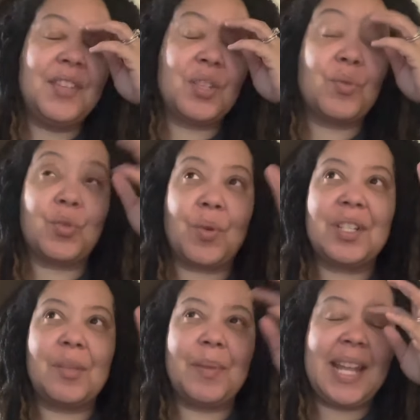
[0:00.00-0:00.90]
this was
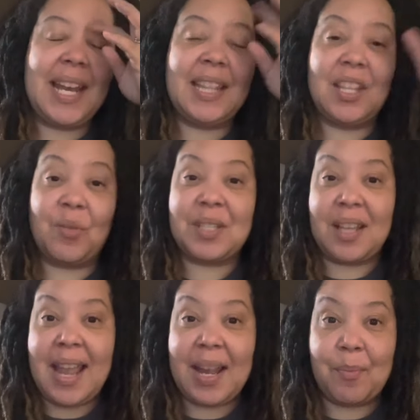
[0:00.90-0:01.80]
towards the beginning, there was
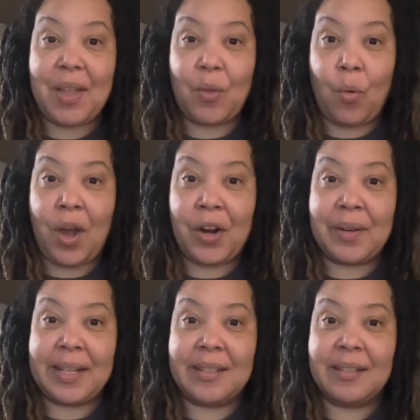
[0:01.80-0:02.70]
an egg by the
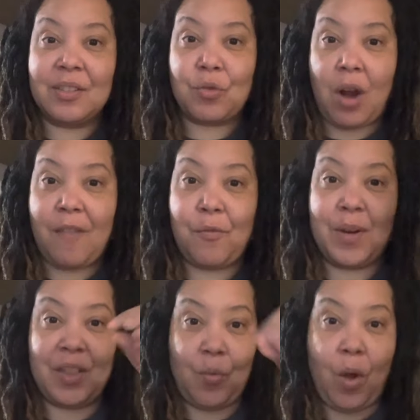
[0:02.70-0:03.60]
watering trough,
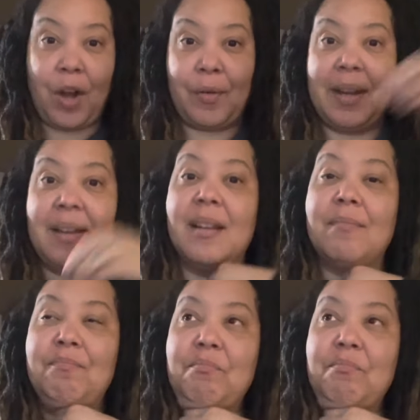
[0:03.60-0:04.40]
one of the watering